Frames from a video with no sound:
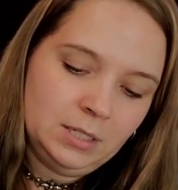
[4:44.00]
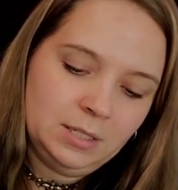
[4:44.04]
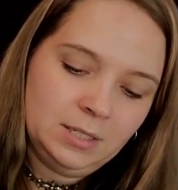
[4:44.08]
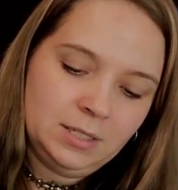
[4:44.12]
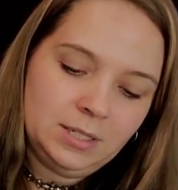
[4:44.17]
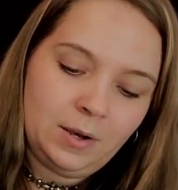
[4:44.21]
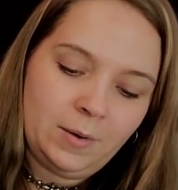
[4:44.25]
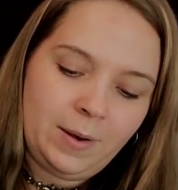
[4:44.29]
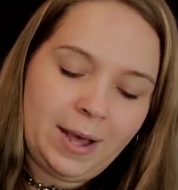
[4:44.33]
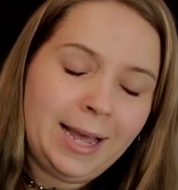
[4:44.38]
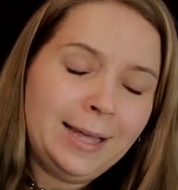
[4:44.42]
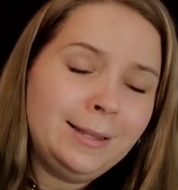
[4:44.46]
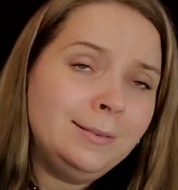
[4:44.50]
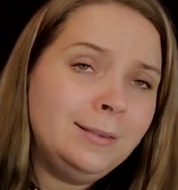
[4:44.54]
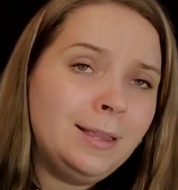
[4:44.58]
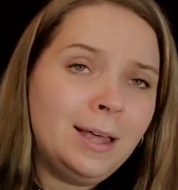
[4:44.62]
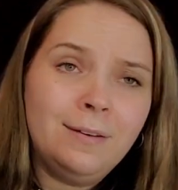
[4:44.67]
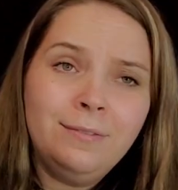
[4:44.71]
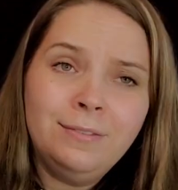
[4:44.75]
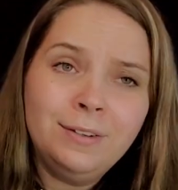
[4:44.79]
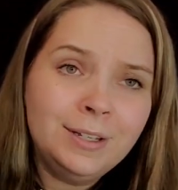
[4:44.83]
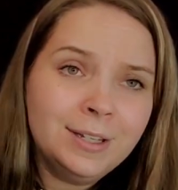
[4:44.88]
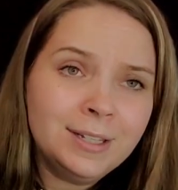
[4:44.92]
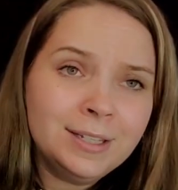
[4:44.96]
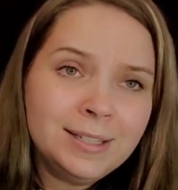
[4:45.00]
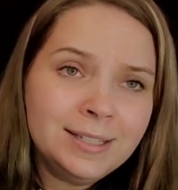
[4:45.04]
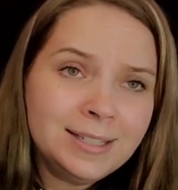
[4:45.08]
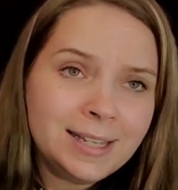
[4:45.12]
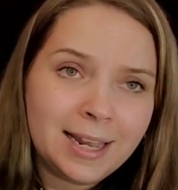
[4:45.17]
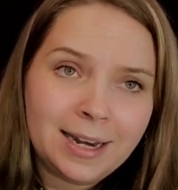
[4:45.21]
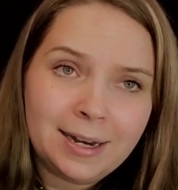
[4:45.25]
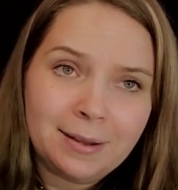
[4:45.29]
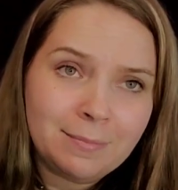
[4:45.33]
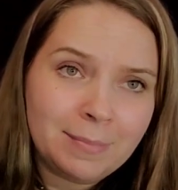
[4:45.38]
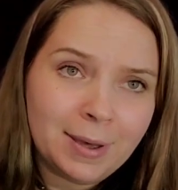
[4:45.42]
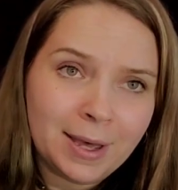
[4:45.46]
So, I love a good
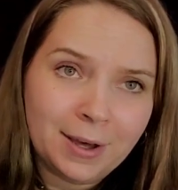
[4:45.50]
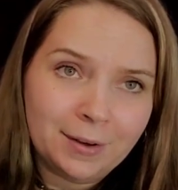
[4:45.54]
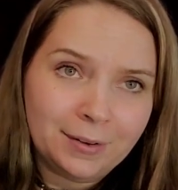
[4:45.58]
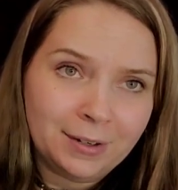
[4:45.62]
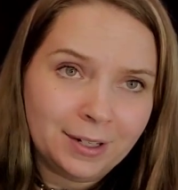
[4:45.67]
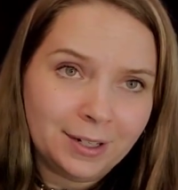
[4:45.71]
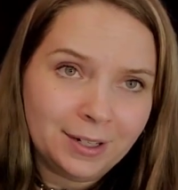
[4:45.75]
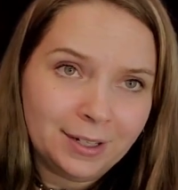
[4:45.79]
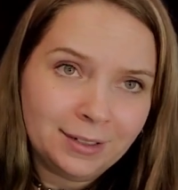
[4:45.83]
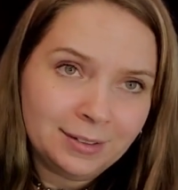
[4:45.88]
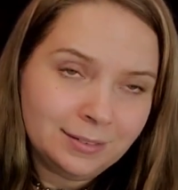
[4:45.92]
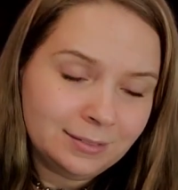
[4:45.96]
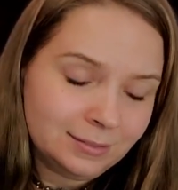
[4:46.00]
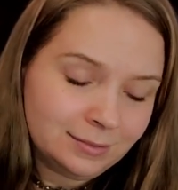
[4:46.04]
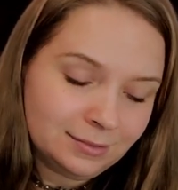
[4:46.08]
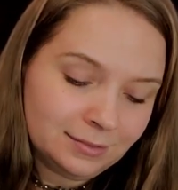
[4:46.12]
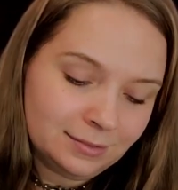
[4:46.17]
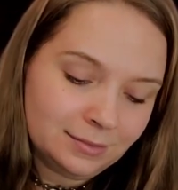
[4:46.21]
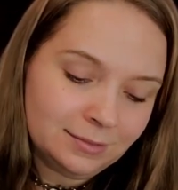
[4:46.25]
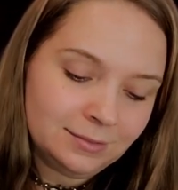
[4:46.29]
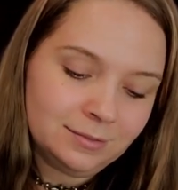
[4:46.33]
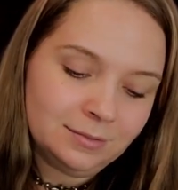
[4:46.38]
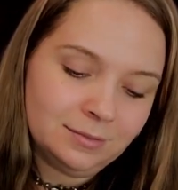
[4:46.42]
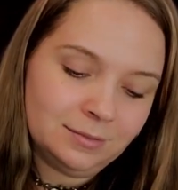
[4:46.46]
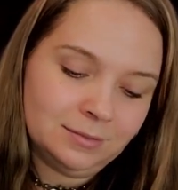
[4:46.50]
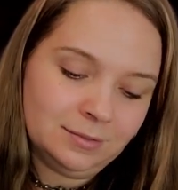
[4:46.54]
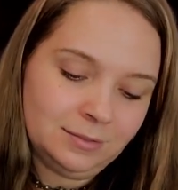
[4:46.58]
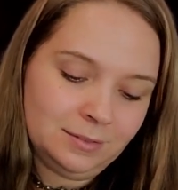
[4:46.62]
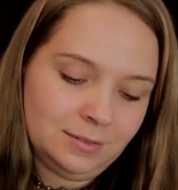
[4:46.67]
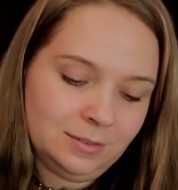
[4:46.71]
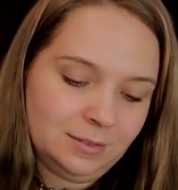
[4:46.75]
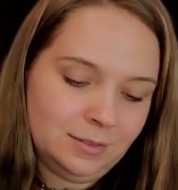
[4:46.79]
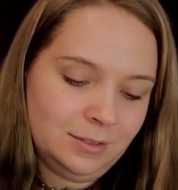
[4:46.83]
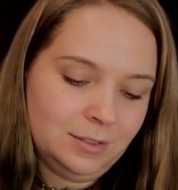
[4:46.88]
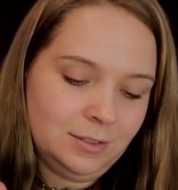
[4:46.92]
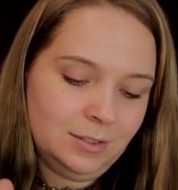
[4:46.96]
setting powder.
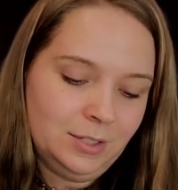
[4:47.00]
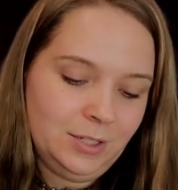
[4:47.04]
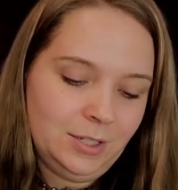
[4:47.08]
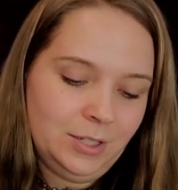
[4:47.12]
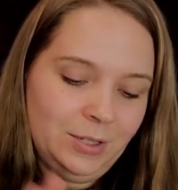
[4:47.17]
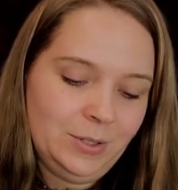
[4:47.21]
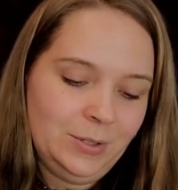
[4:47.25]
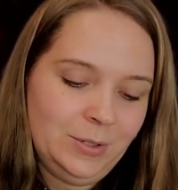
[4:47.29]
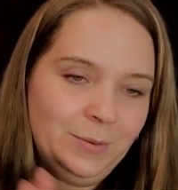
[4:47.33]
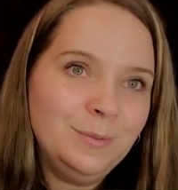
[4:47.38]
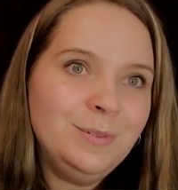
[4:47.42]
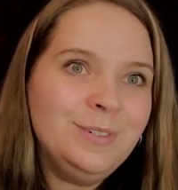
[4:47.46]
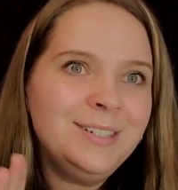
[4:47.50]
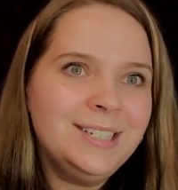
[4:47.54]
Who